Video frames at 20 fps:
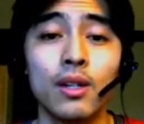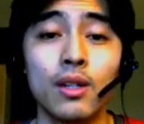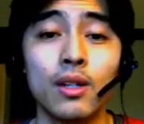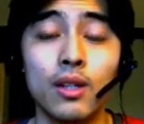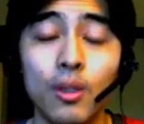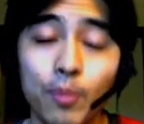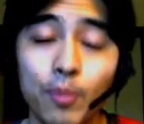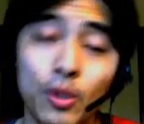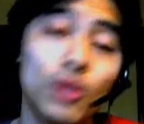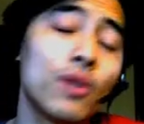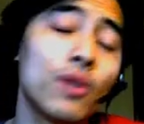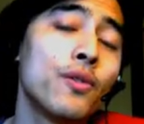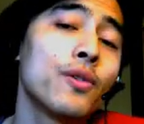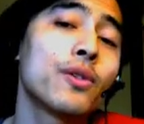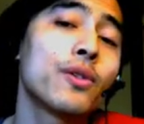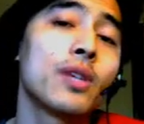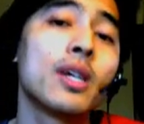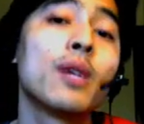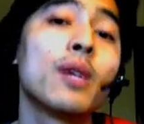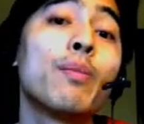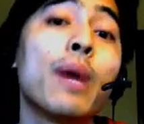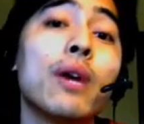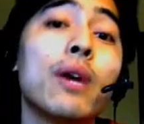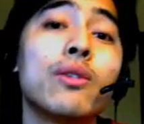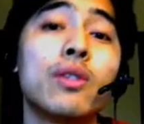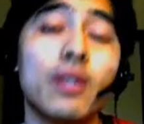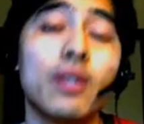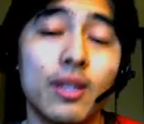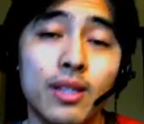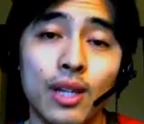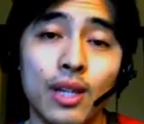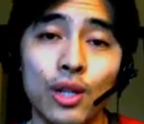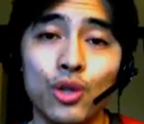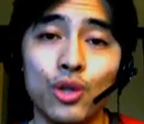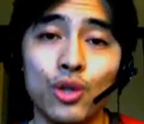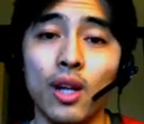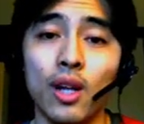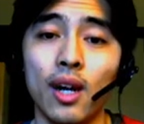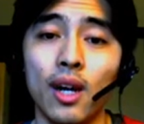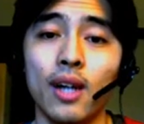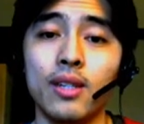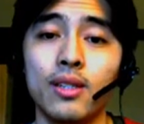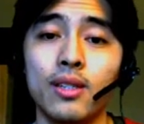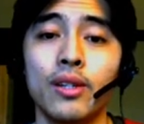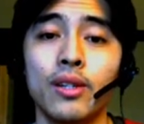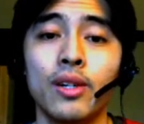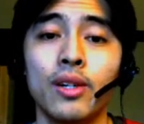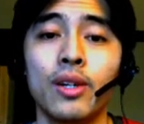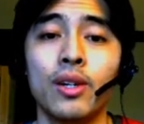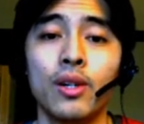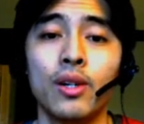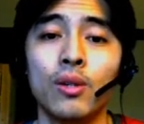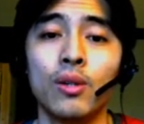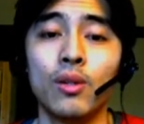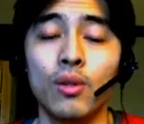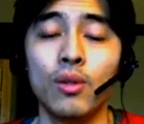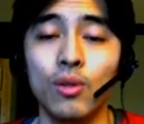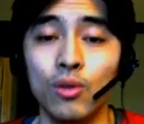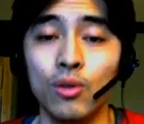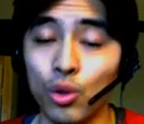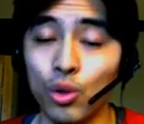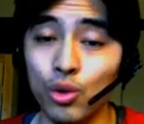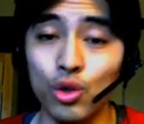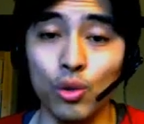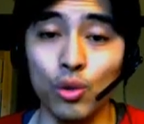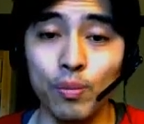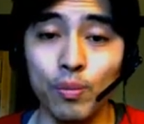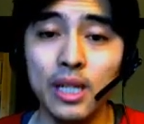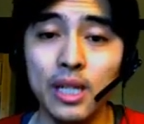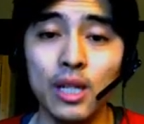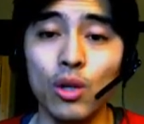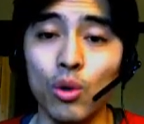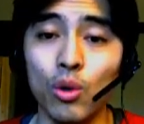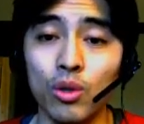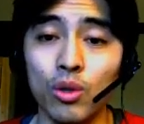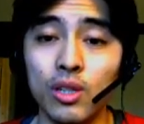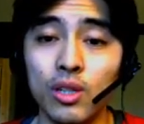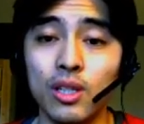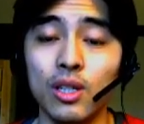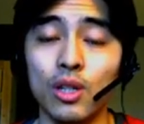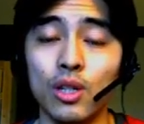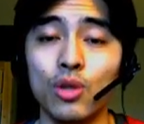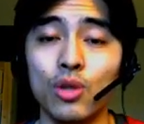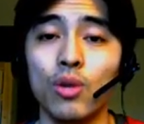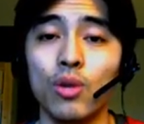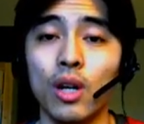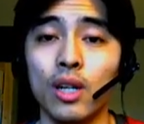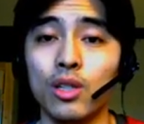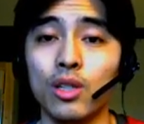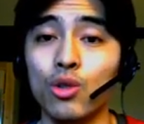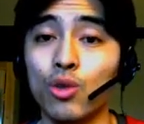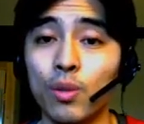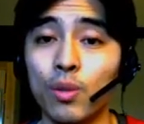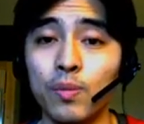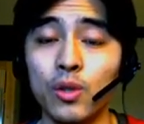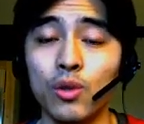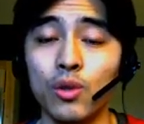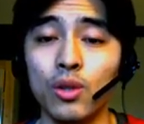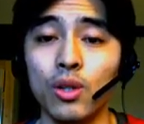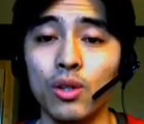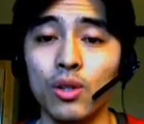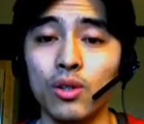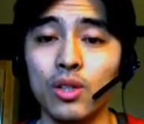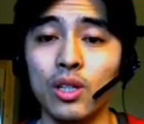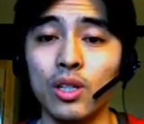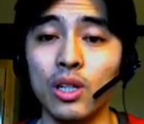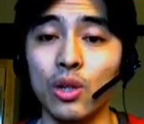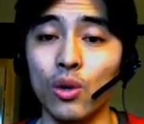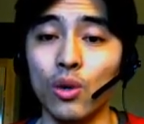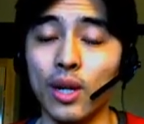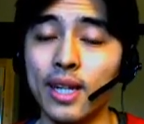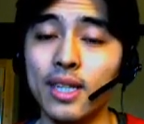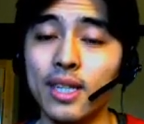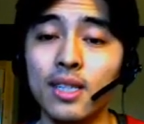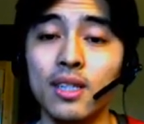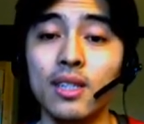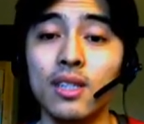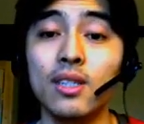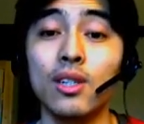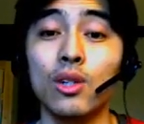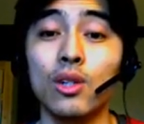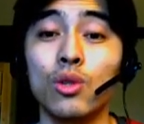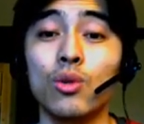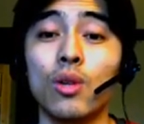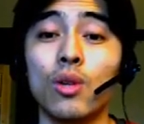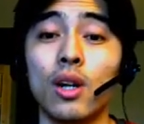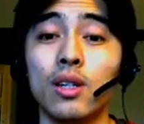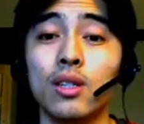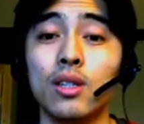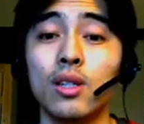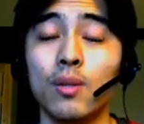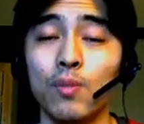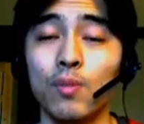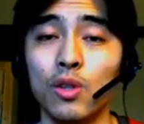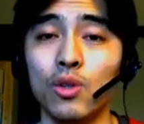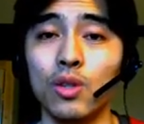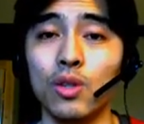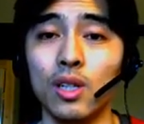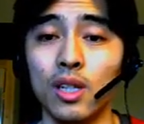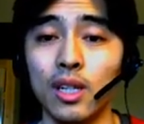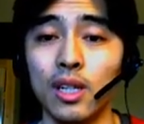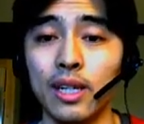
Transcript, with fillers: The beautiful thing about decentralized social media or decentralized cryptocurrency or any decentralized community